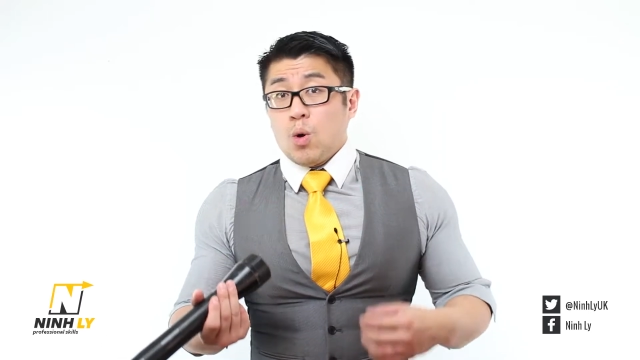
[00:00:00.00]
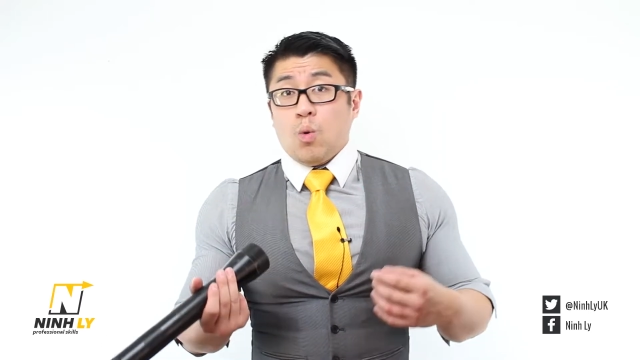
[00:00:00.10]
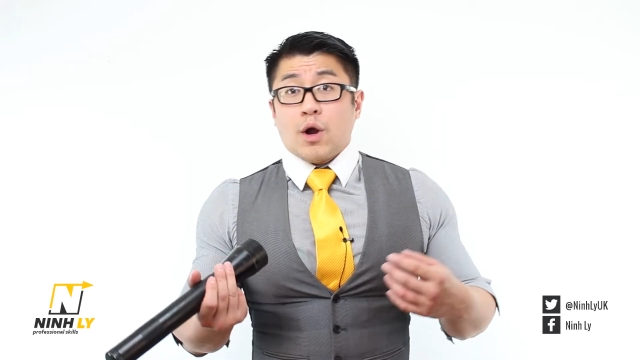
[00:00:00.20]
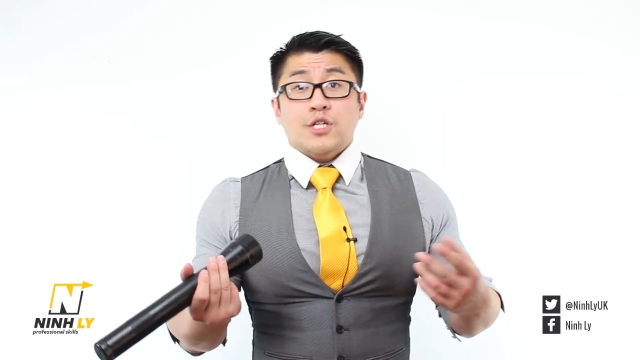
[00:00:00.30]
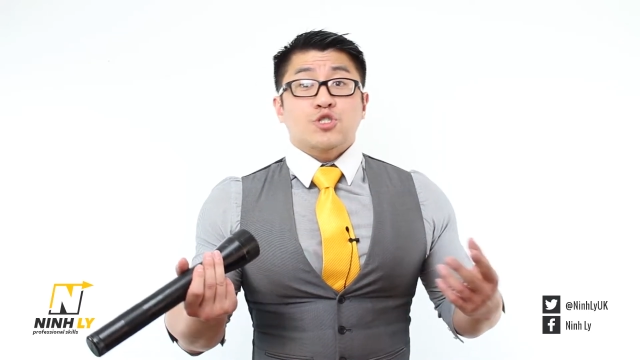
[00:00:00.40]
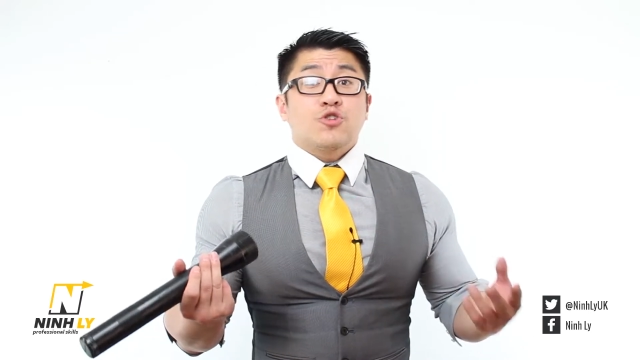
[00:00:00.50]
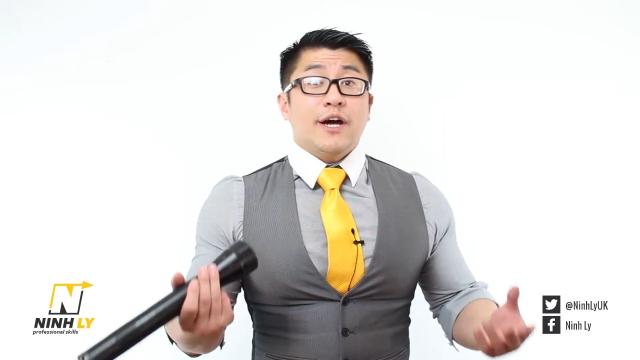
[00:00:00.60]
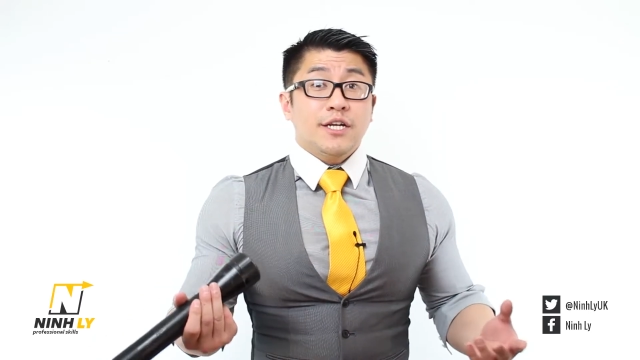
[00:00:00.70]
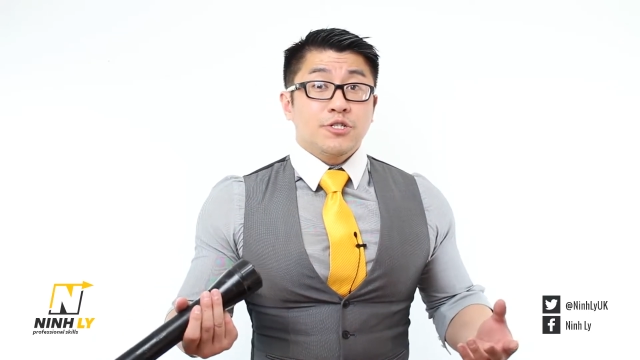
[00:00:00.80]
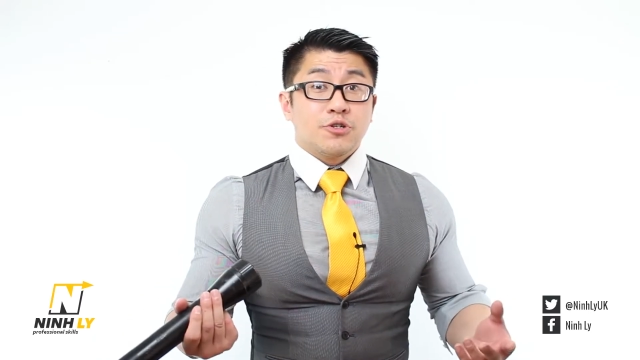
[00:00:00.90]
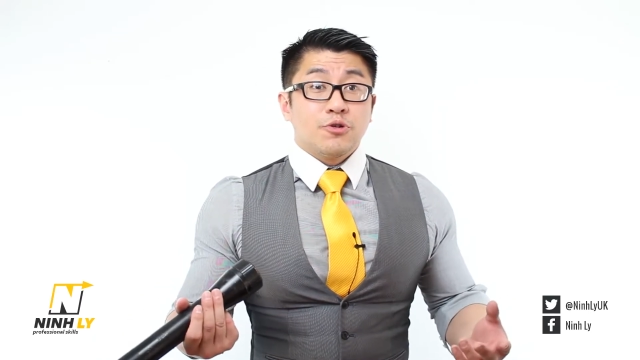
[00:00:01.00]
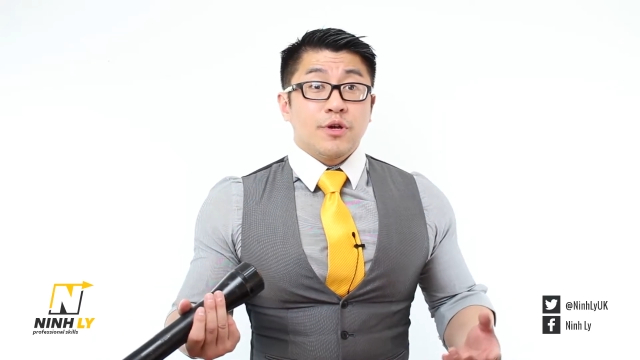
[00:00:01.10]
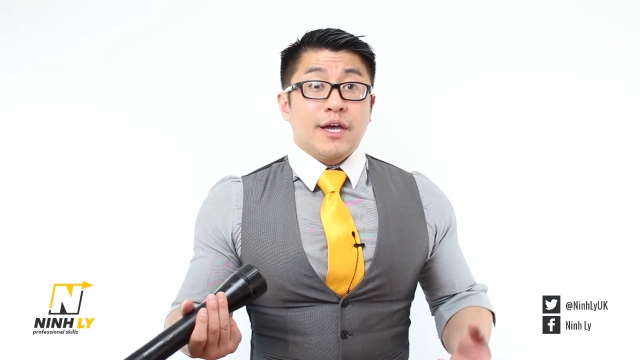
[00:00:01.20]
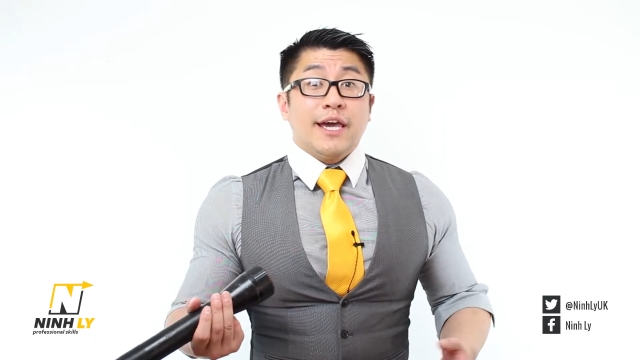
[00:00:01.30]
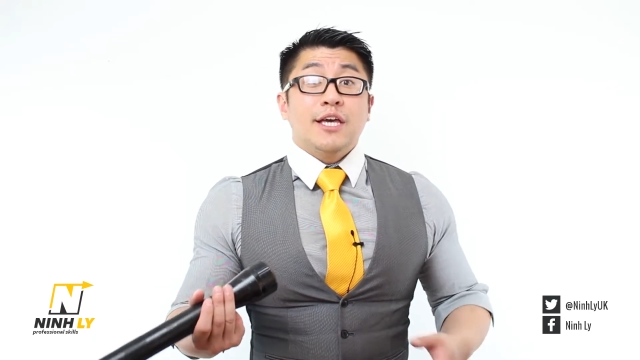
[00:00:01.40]
What I try and do
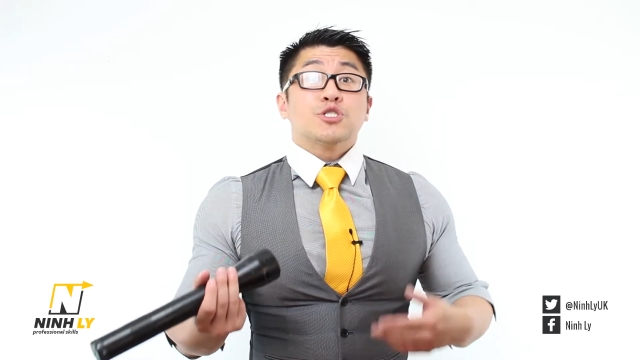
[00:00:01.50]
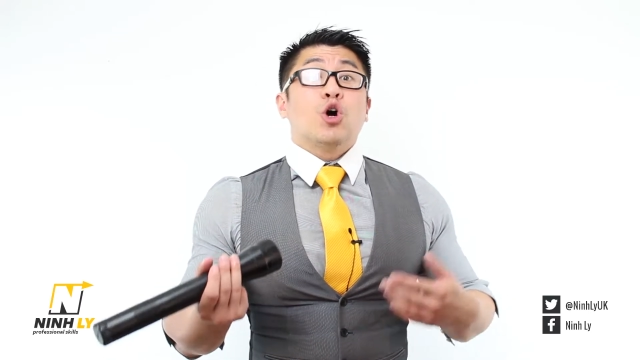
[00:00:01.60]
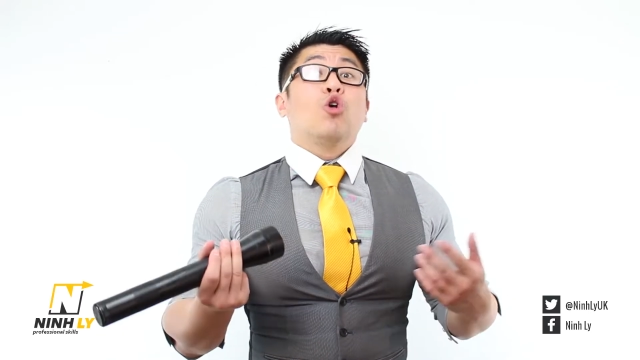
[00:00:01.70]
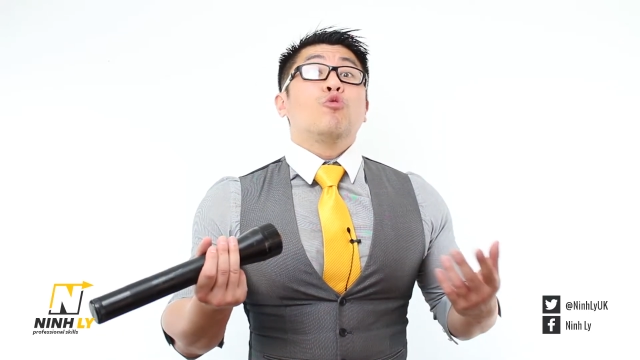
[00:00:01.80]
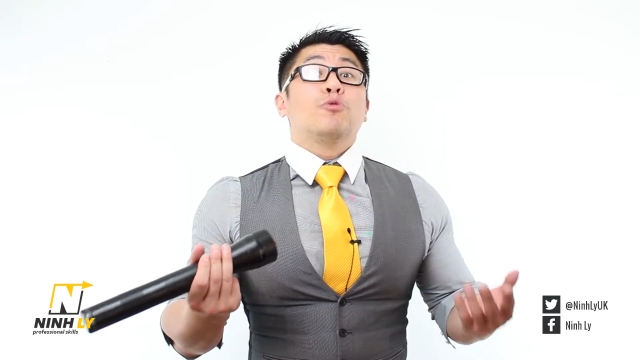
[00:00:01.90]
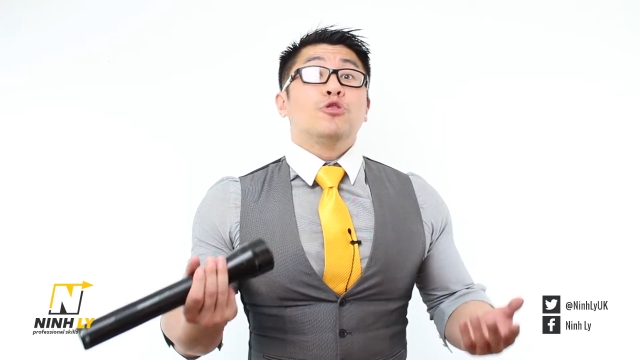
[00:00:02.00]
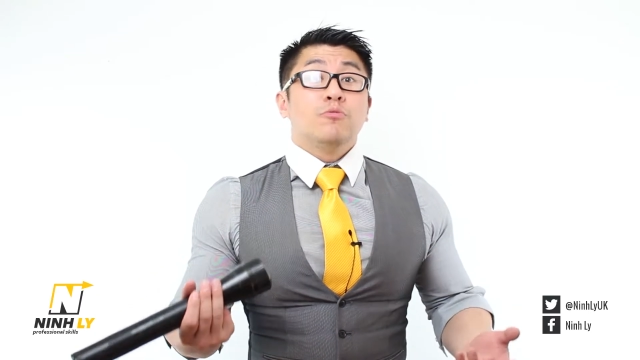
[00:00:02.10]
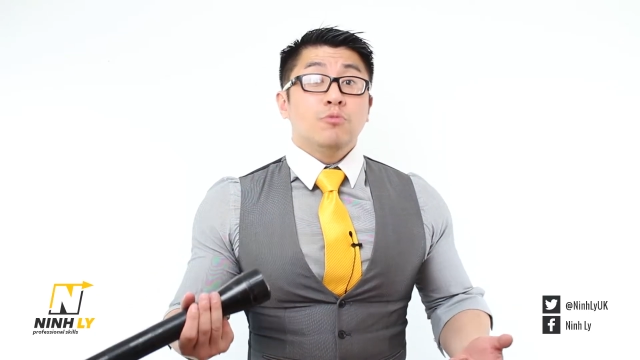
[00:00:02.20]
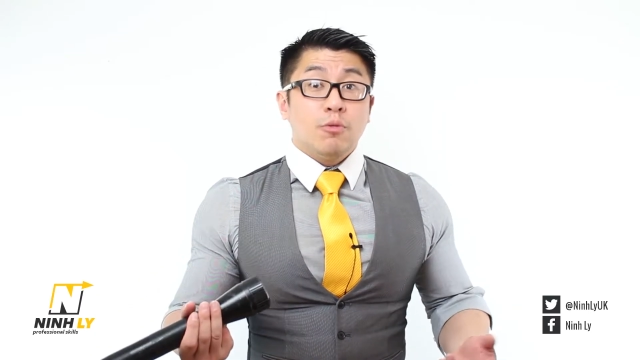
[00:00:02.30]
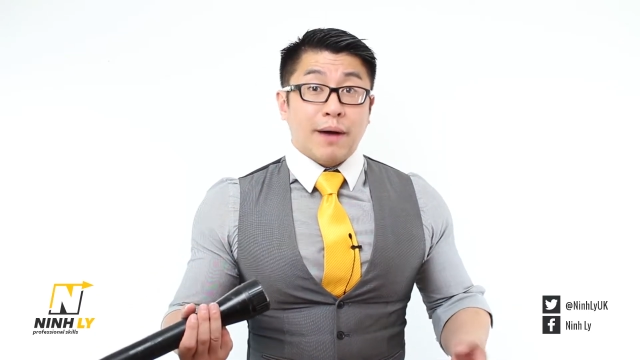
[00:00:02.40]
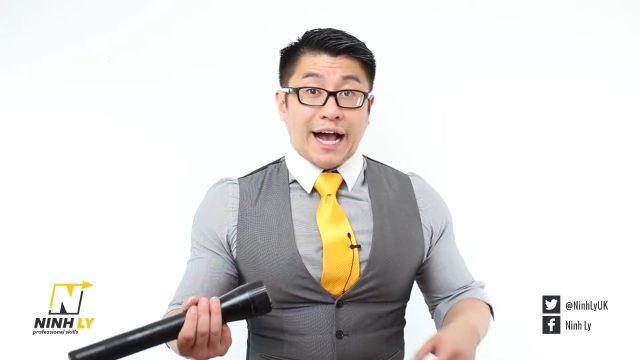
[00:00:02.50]
is open them up,